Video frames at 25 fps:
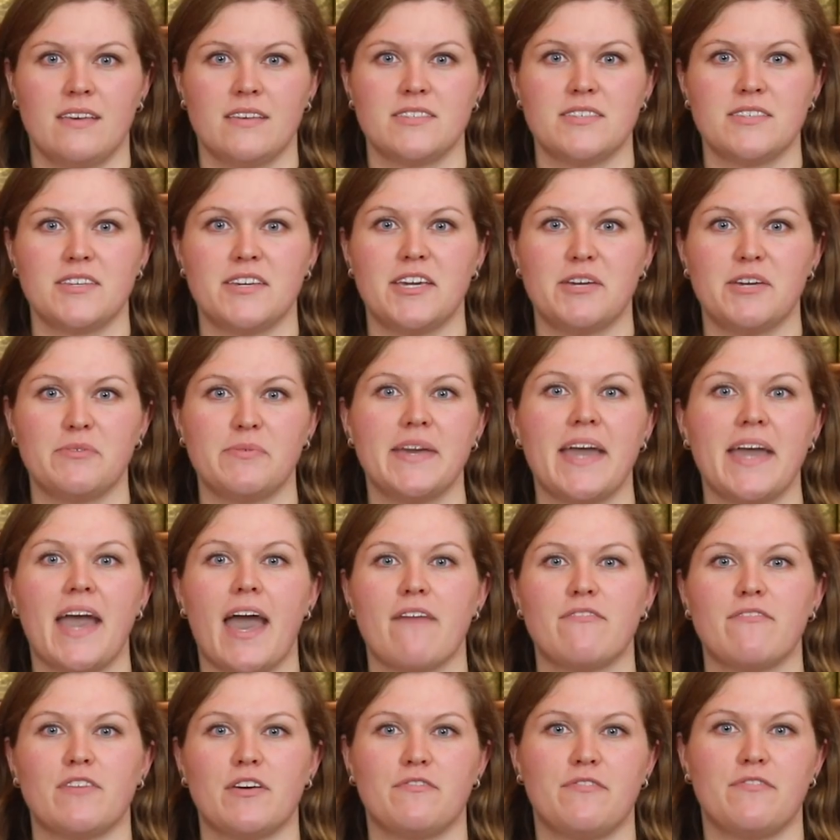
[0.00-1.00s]
So here we
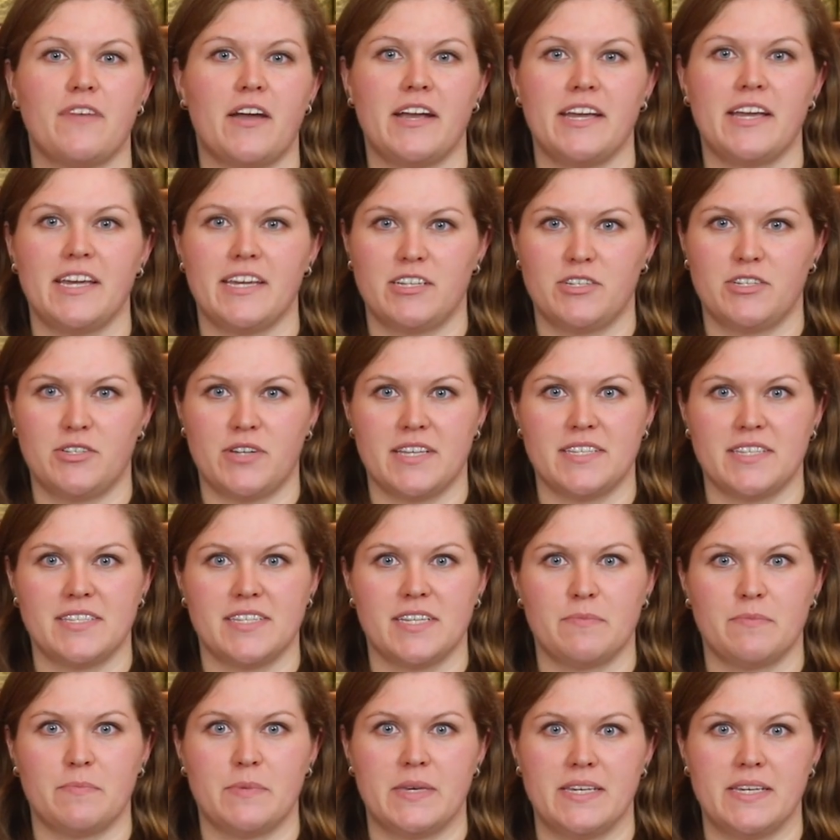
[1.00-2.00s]
have a very
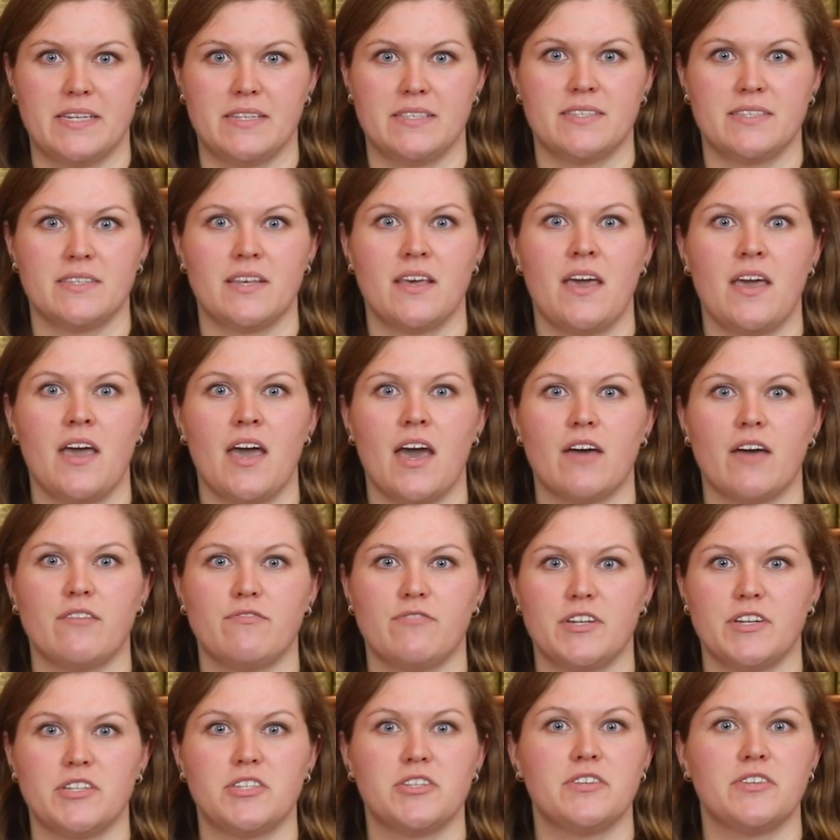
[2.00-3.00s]
interesting piece of
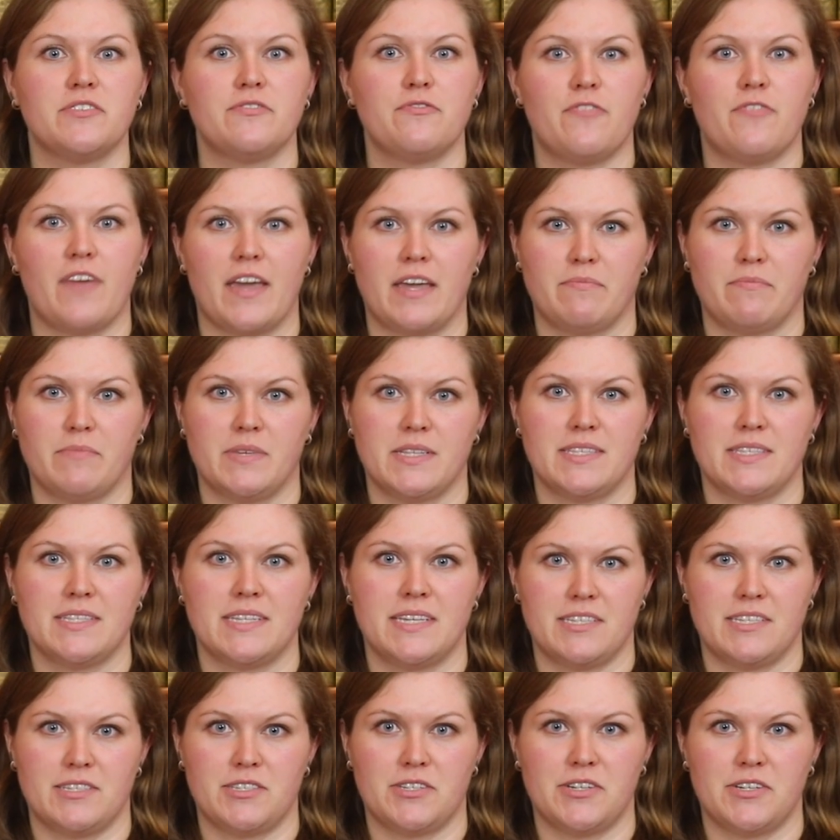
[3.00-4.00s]
Richard Feynman's
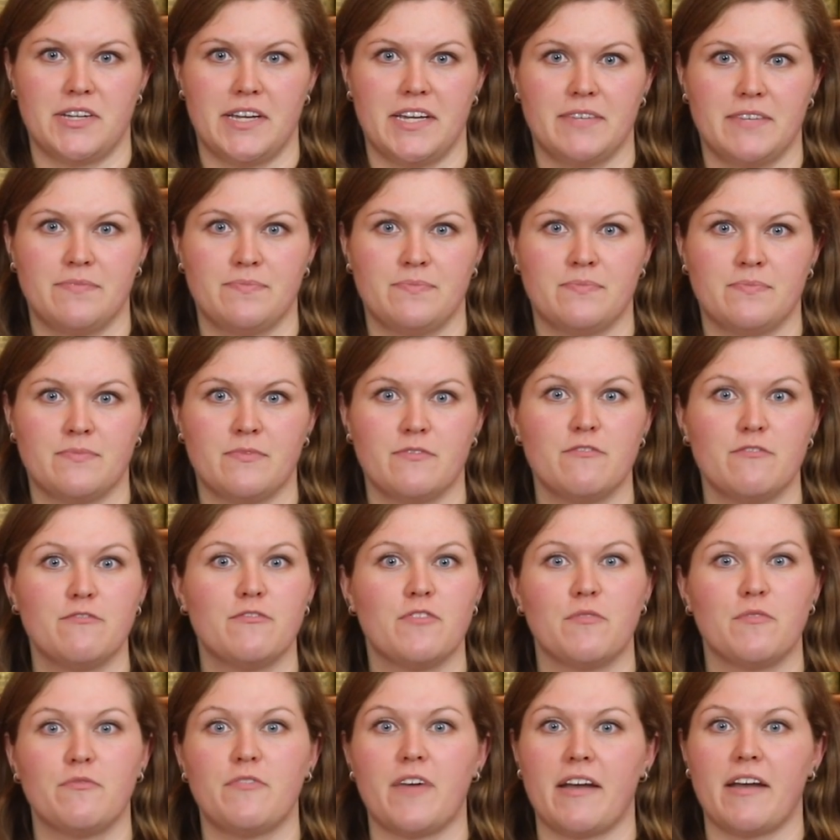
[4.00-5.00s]
history,
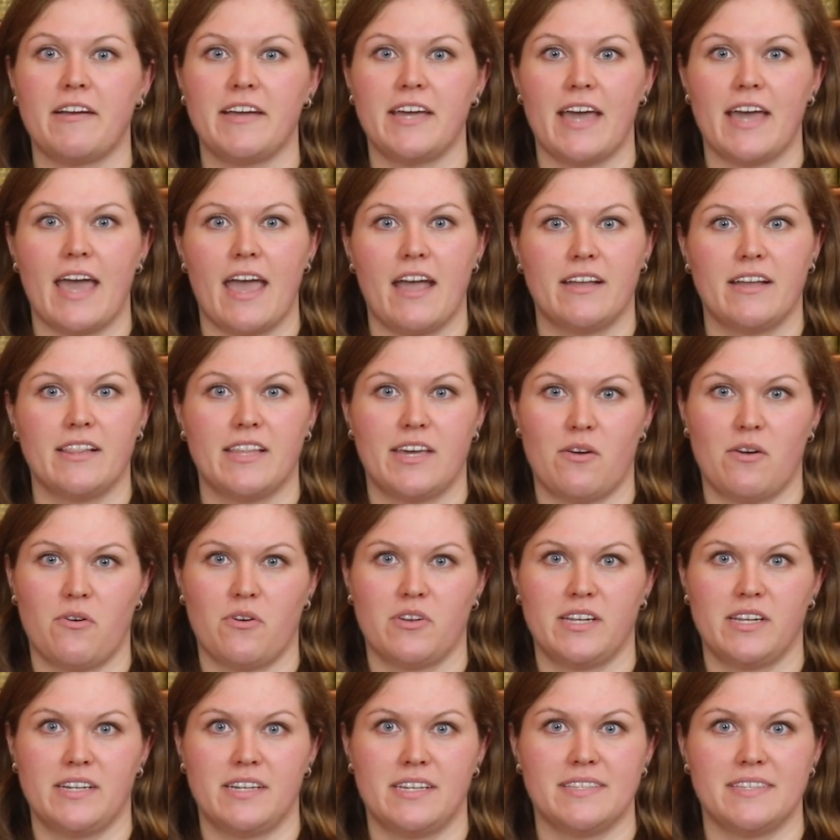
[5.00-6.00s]
from very early
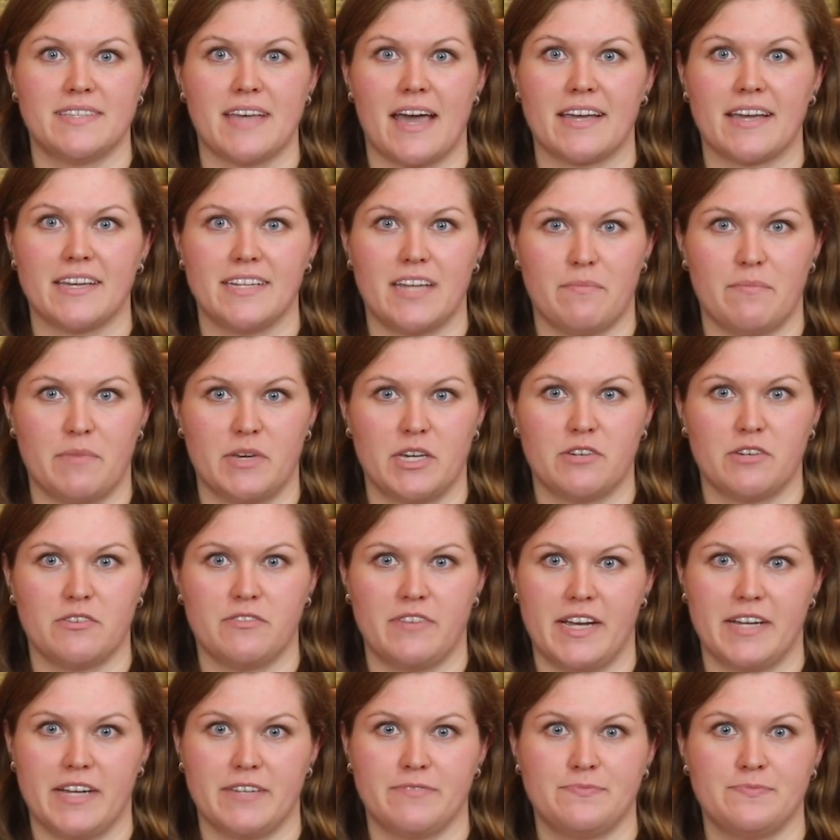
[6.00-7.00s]
on in his academic
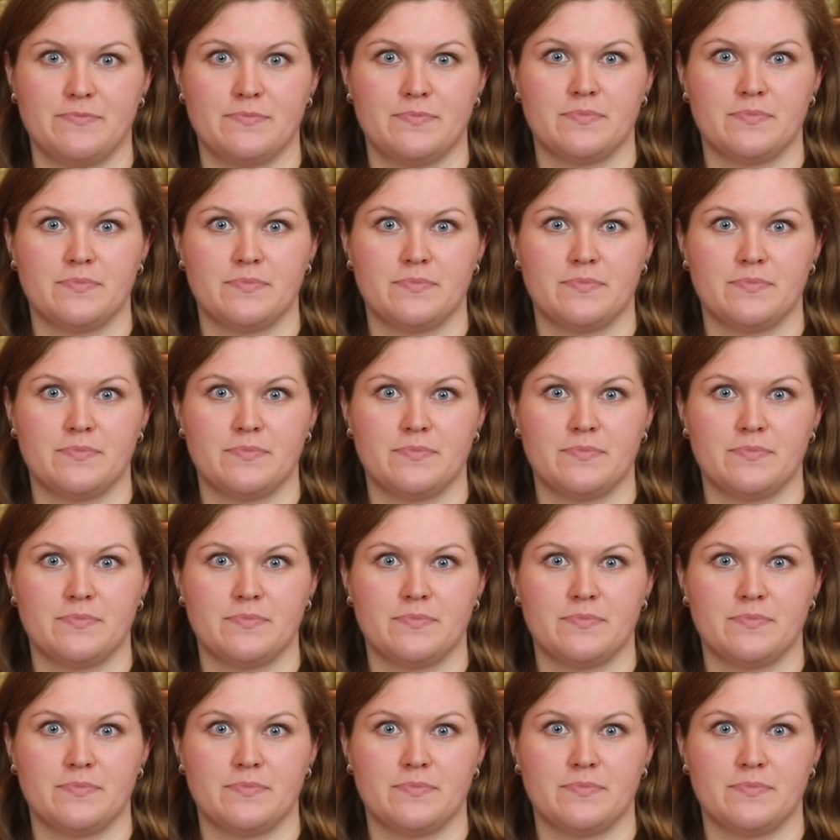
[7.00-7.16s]
career.